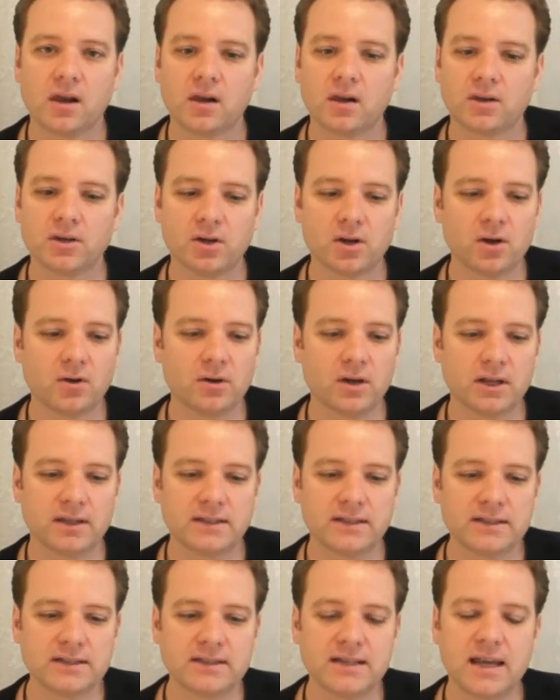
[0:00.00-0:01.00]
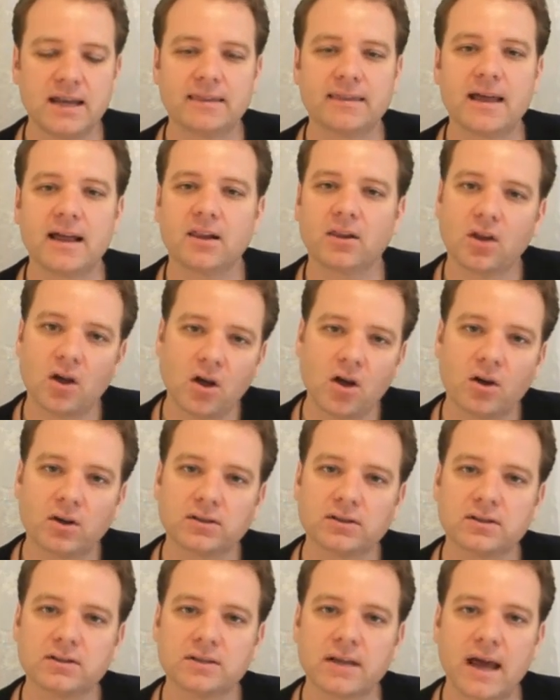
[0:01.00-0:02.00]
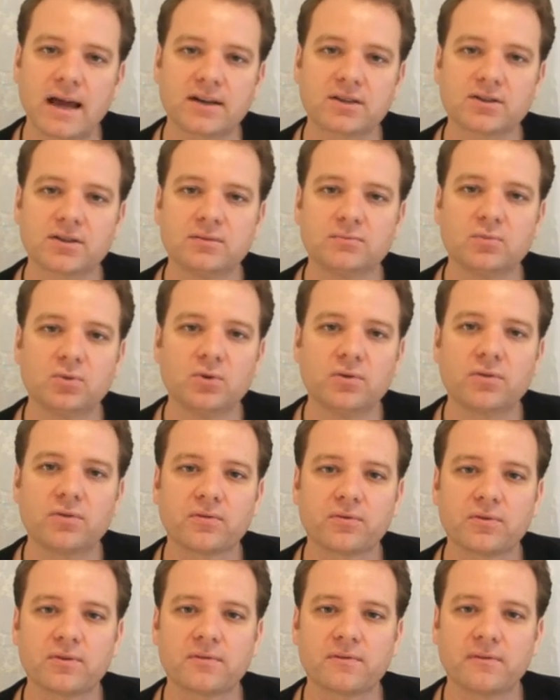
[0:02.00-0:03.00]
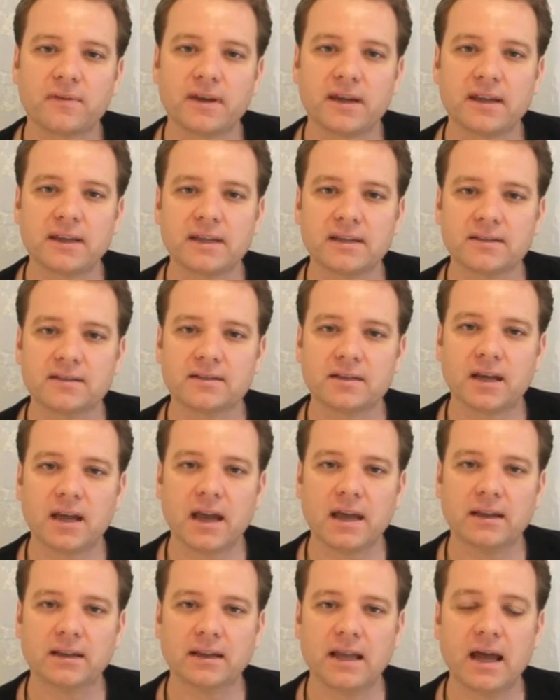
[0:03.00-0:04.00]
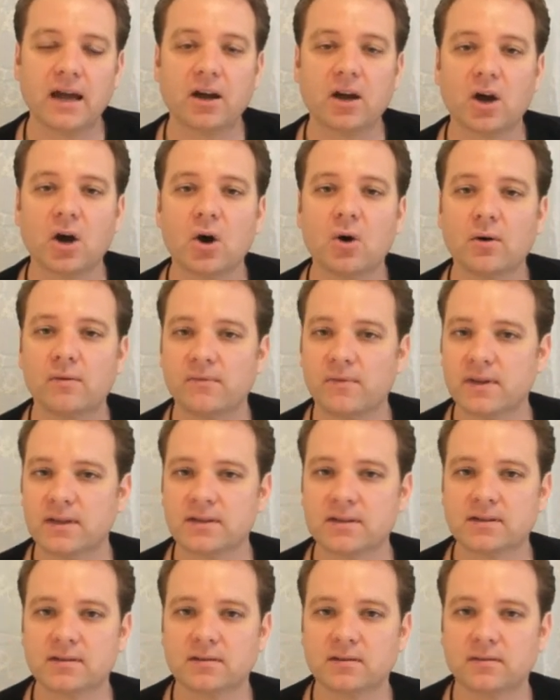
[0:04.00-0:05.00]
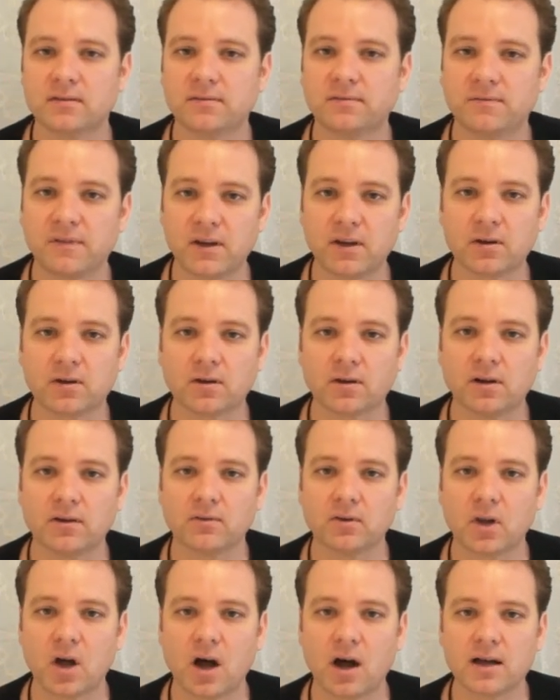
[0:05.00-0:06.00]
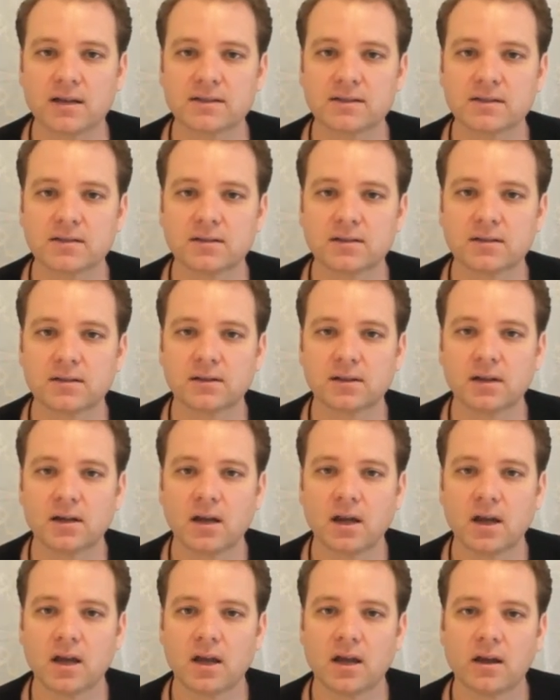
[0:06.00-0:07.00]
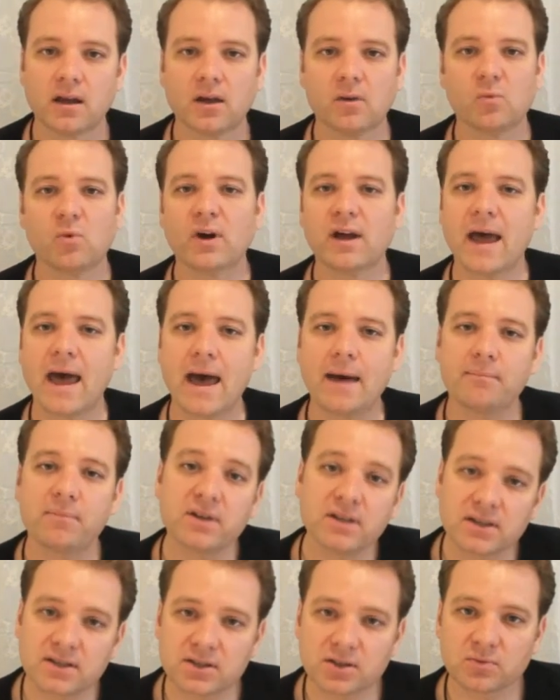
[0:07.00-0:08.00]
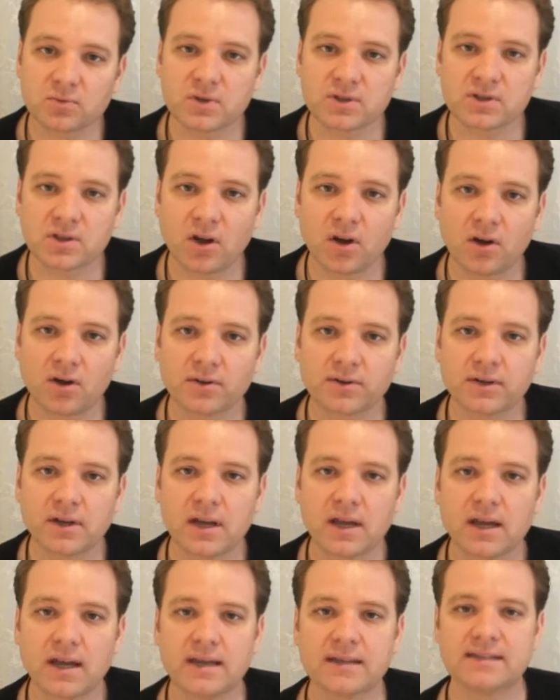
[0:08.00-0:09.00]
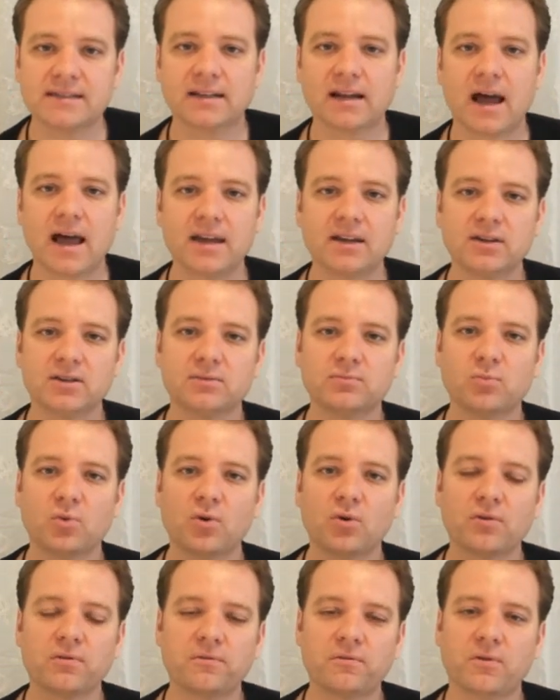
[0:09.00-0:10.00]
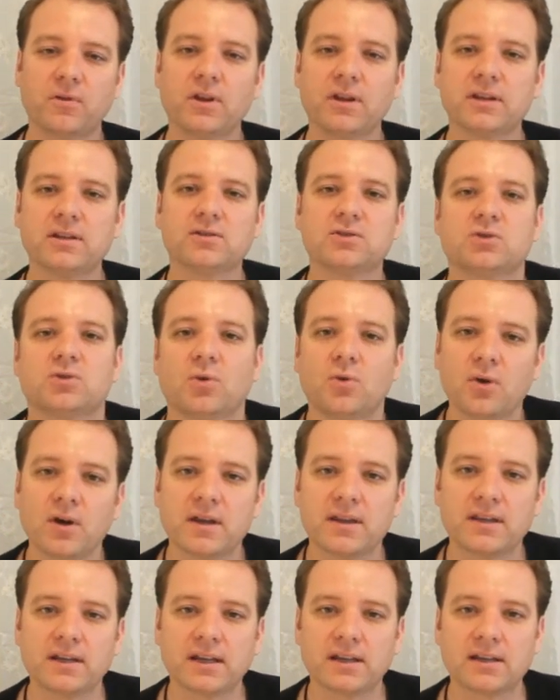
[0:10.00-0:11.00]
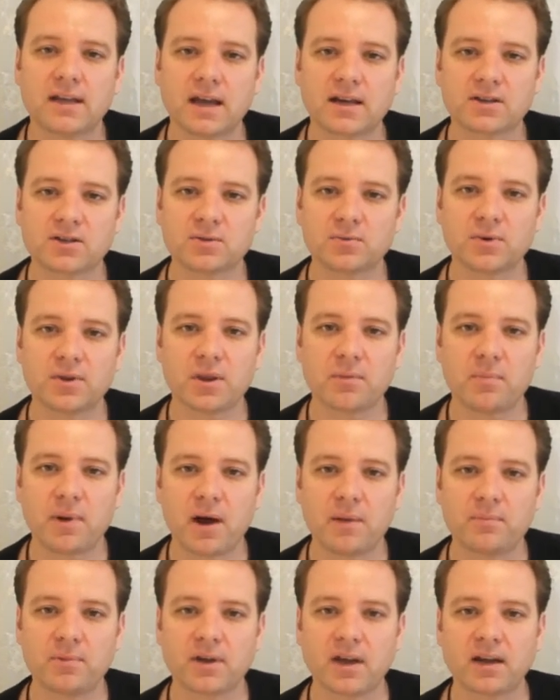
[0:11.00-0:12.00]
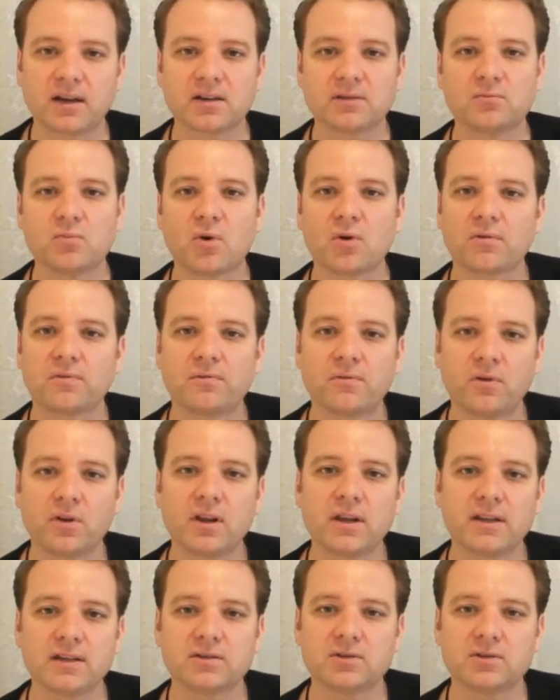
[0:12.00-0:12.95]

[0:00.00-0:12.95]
it didn't take that long to actually move through the feelings and let go of this fear of loss. And what happened as a result is that I could more fully enjoy the connection with the puppy. I could more fully